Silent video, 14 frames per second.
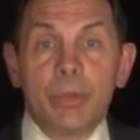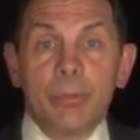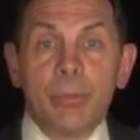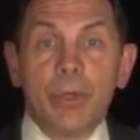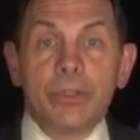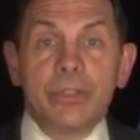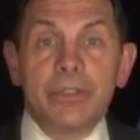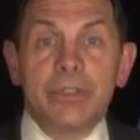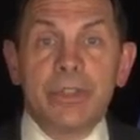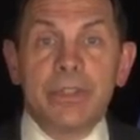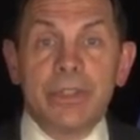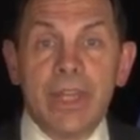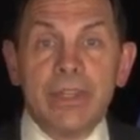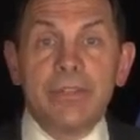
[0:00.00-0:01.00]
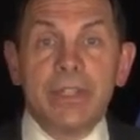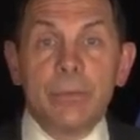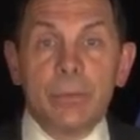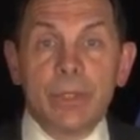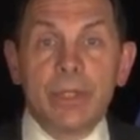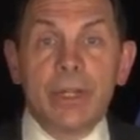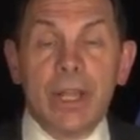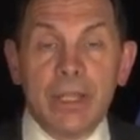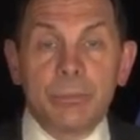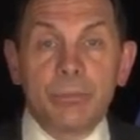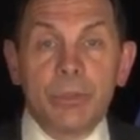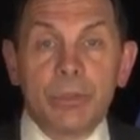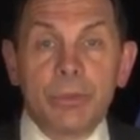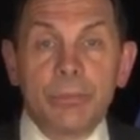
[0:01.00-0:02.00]
promoted to Navy Rear
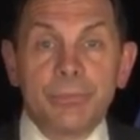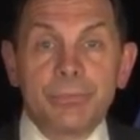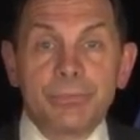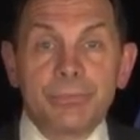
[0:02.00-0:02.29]
Admiral.